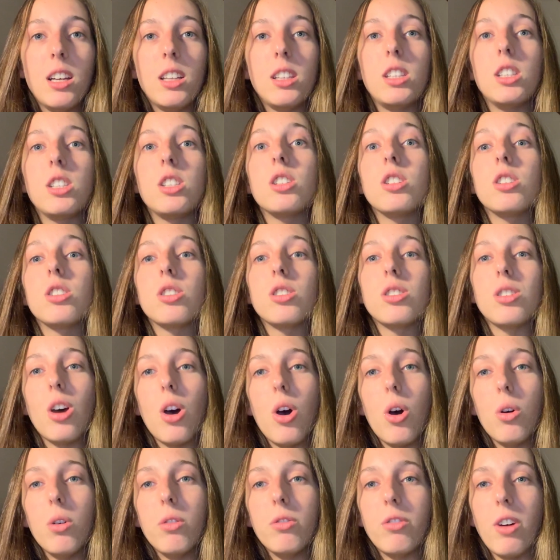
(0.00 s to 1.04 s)
This is
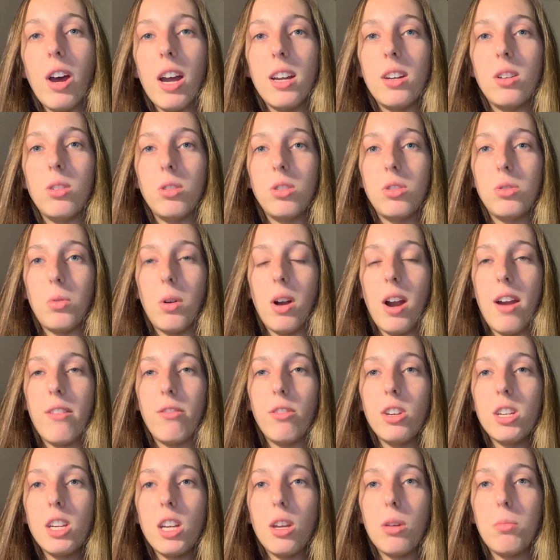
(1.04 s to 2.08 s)
so vital to our
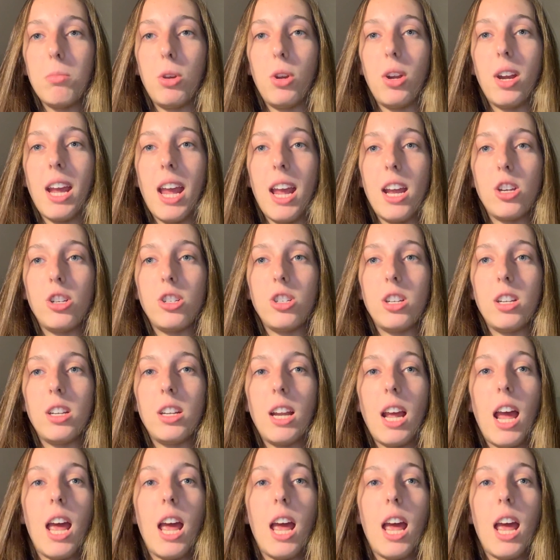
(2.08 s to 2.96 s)
everyday communication,